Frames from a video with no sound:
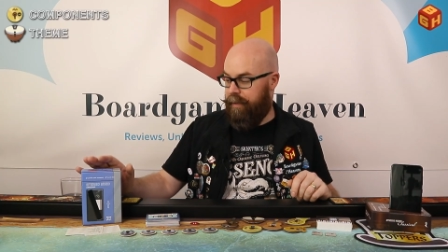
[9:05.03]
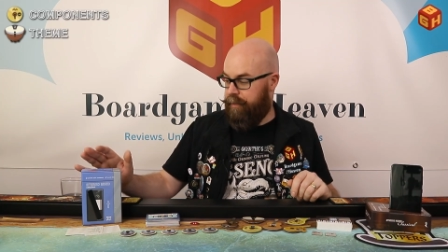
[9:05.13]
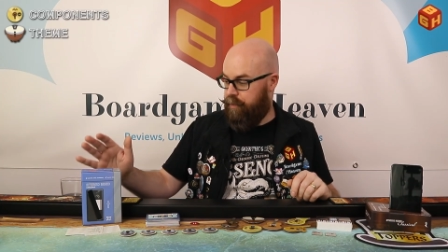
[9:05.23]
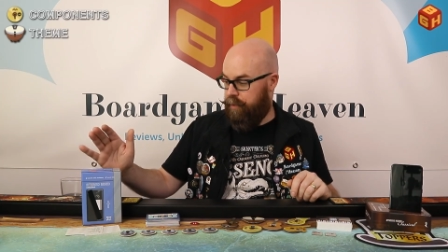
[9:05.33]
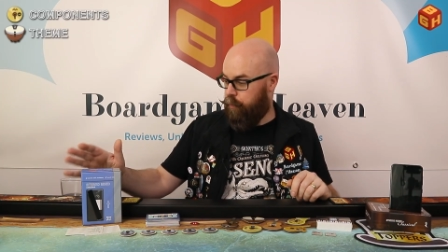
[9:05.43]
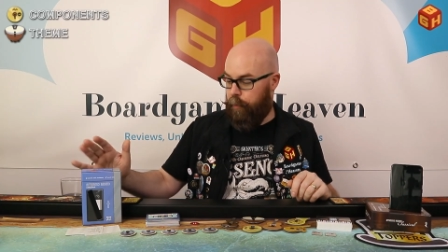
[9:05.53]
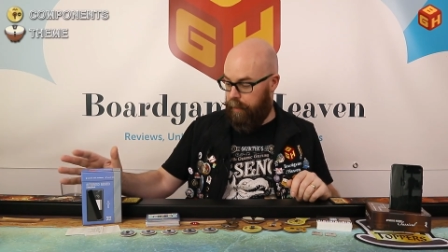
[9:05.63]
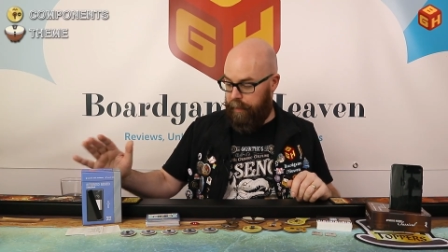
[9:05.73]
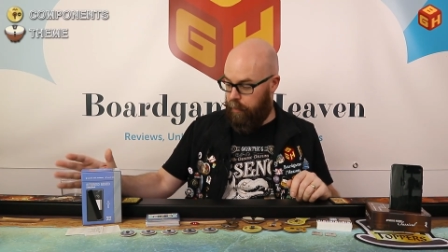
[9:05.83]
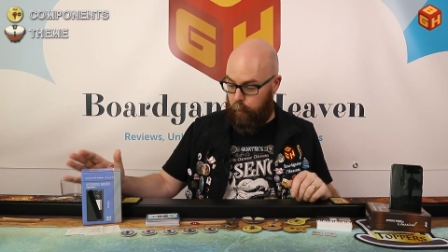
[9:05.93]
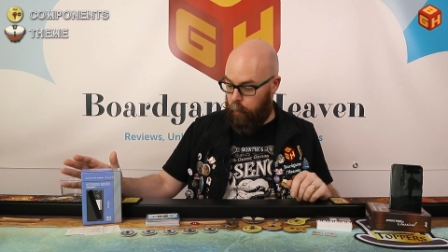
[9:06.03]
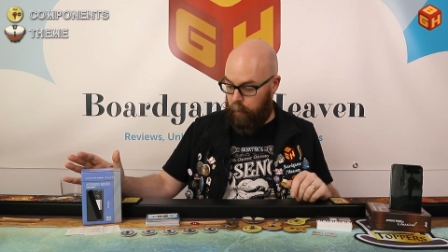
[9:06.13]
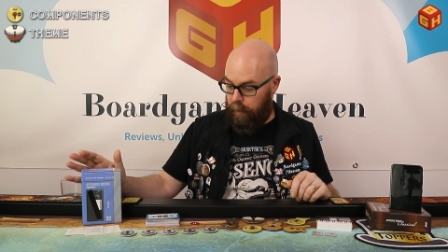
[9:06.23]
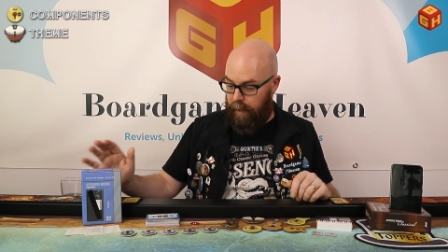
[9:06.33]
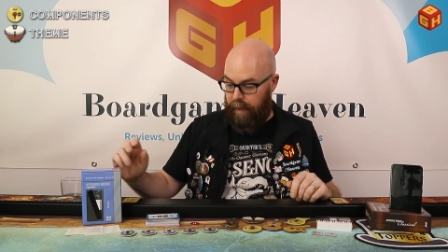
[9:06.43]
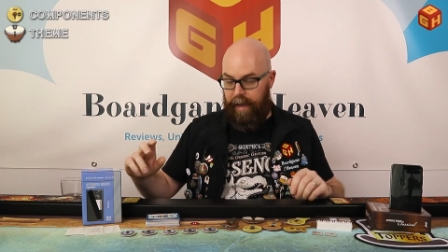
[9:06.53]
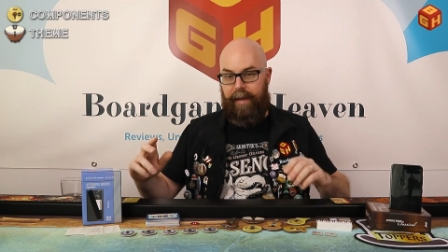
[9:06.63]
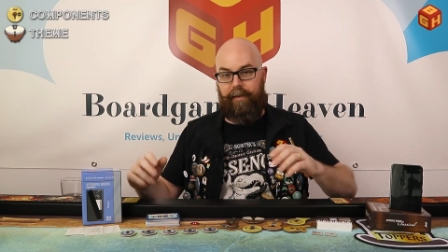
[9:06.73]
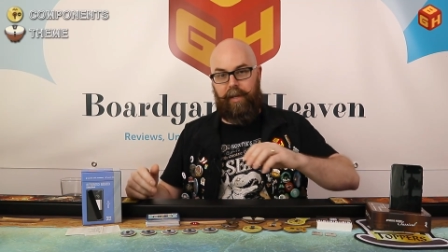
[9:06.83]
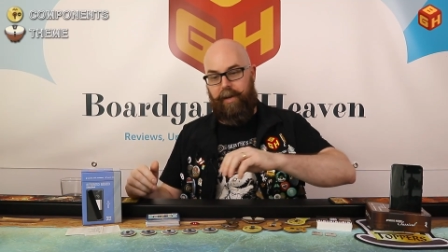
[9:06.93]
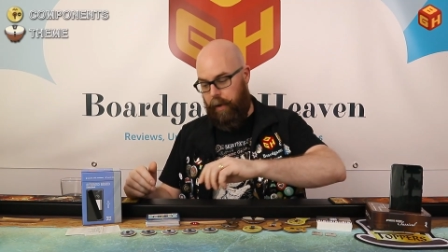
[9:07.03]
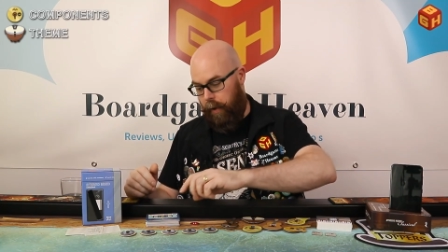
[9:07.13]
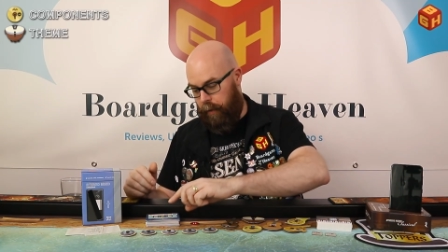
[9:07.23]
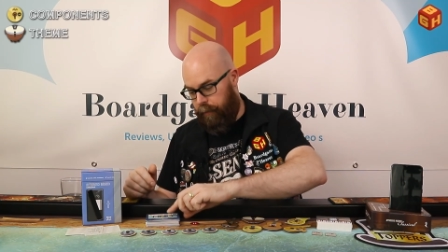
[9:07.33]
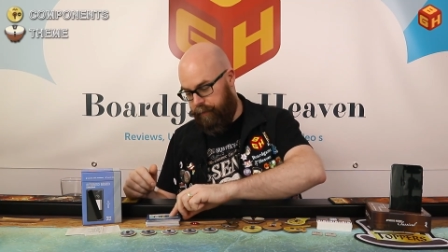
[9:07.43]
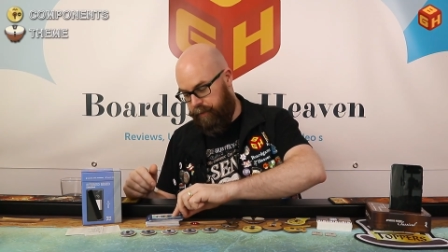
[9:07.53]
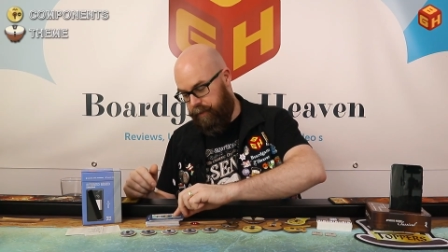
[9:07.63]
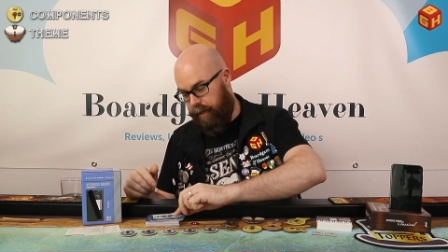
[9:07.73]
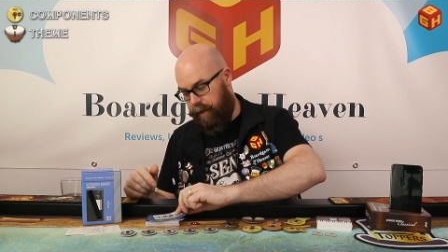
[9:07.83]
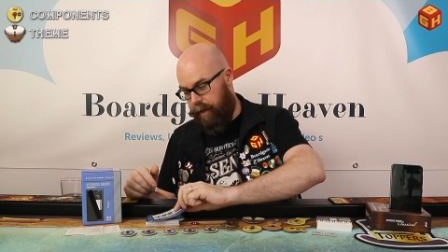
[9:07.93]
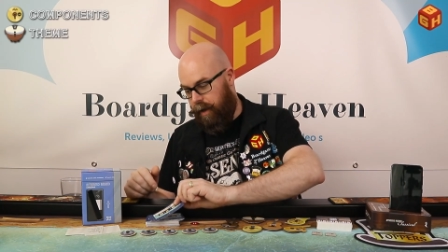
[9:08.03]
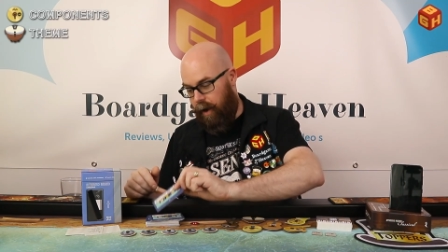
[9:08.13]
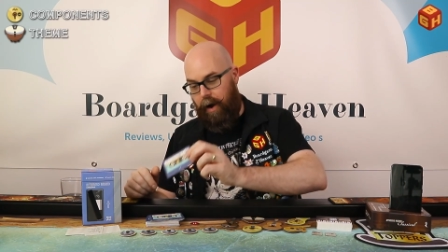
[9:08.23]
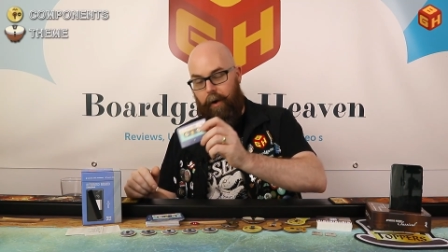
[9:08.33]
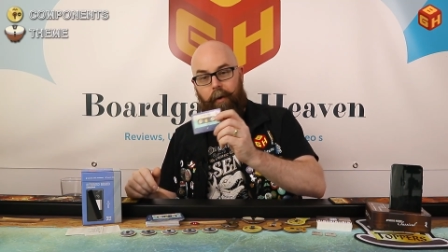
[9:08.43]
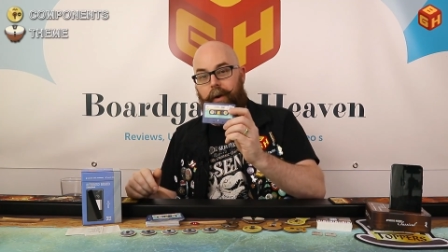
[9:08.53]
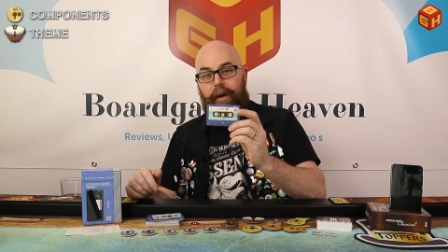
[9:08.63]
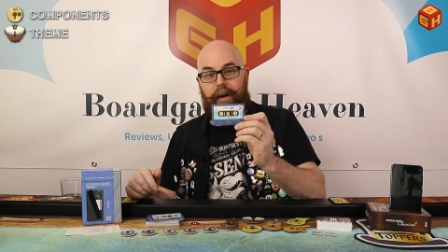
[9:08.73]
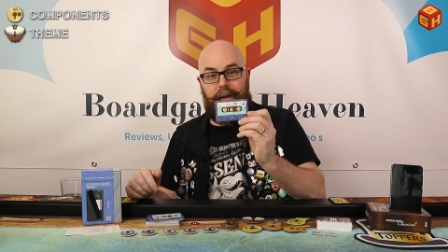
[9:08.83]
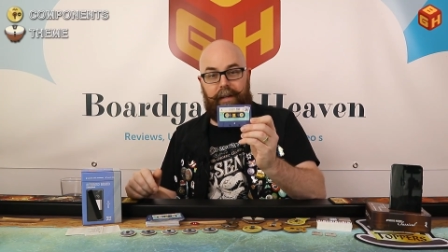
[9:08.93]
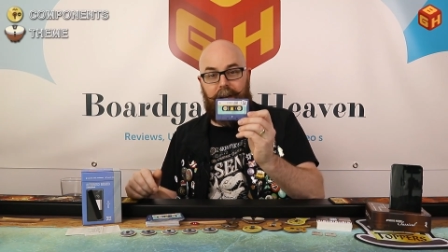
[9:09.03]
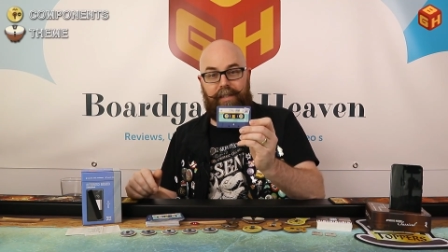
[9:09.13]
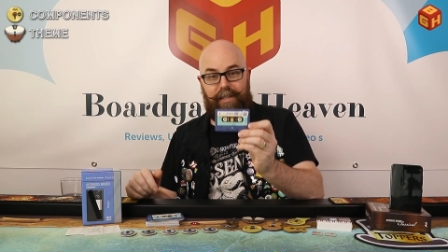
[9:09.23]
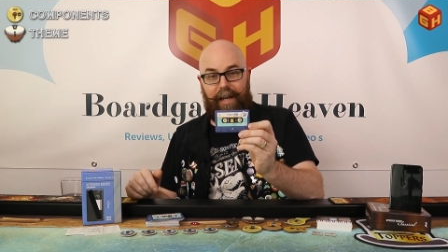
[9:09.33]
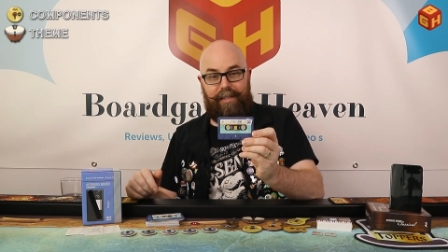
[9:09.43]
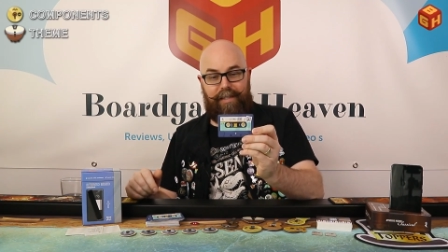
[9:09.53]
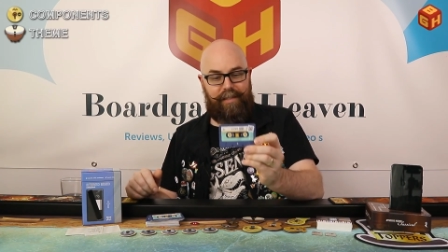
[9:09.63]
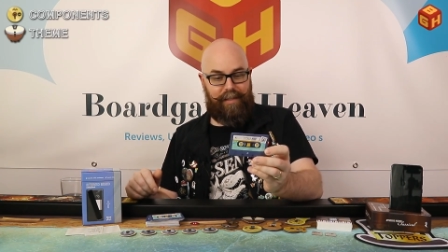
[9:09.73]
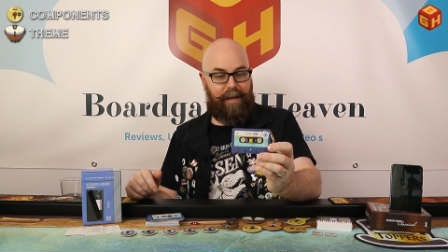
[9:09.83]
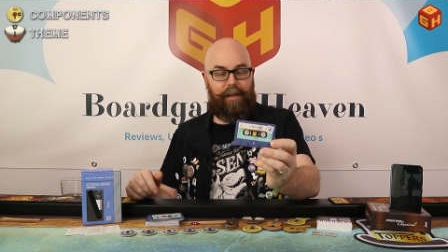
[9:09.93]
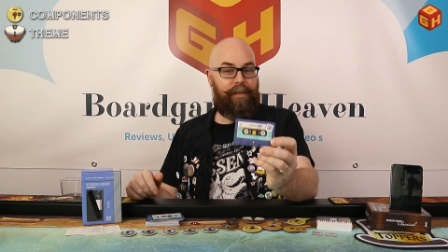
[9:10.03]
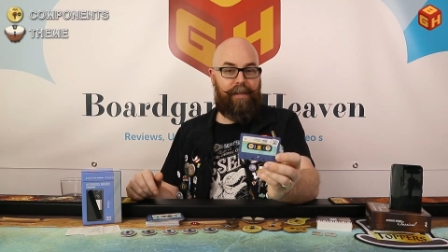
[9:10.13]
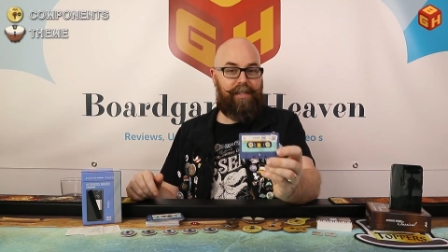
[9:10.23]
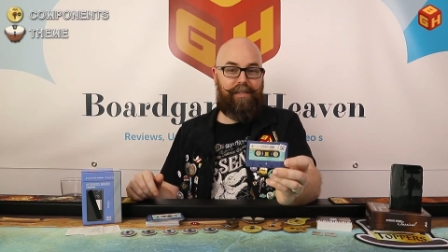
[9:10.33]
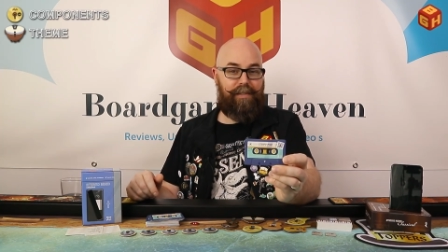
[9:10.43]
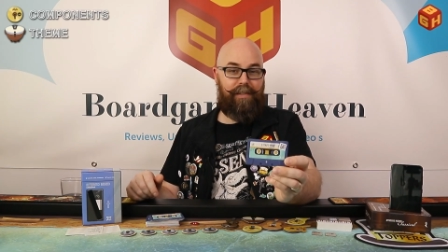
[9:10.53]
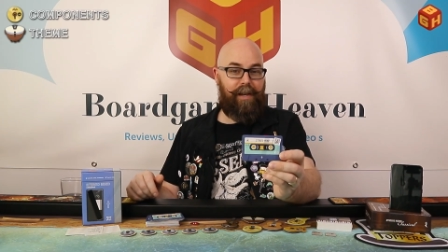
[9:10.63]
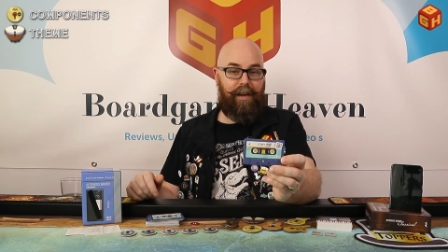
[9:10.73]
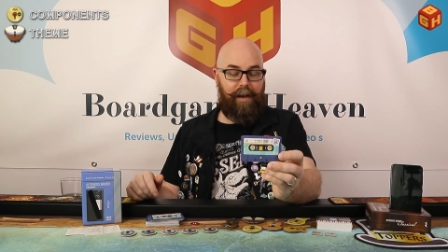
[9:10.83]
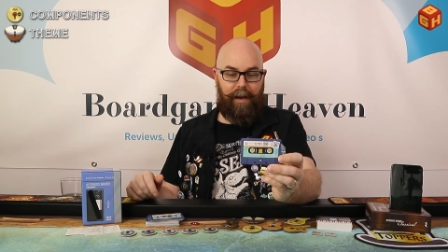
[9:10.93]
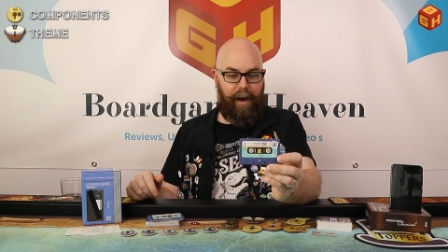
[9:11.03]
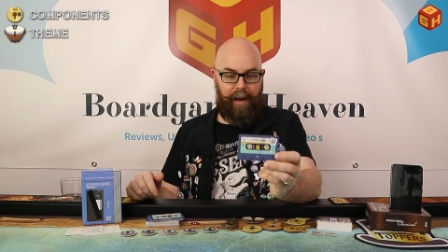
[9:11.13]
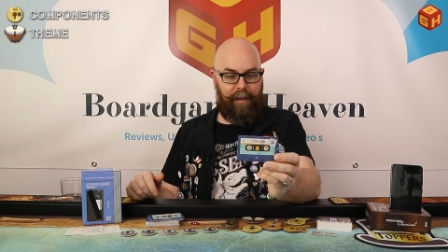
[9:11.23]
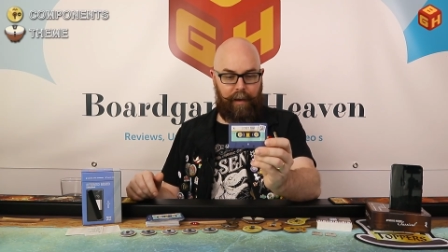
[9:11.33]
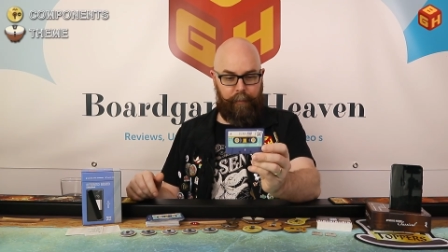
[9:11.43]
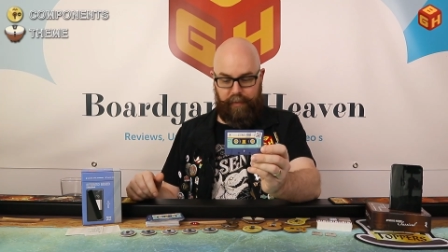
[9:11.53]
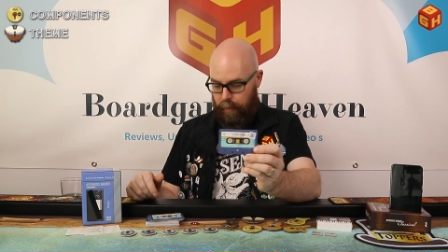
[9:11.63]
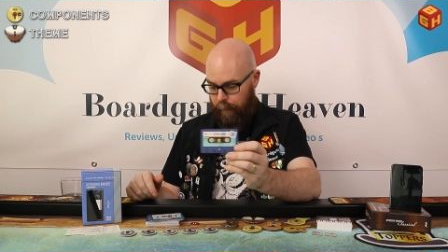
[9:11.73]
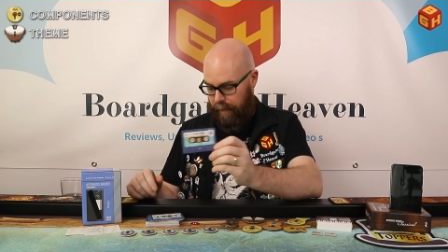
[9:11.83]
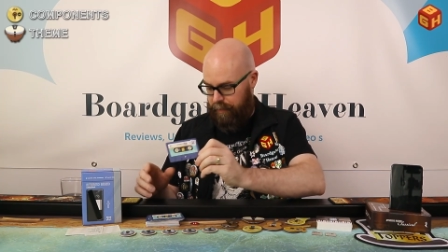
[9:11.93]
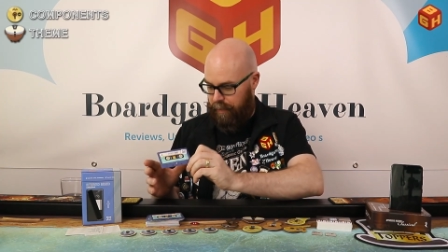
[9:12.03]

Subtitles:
It's just really cool, and the cards are cassettes. This I love so much.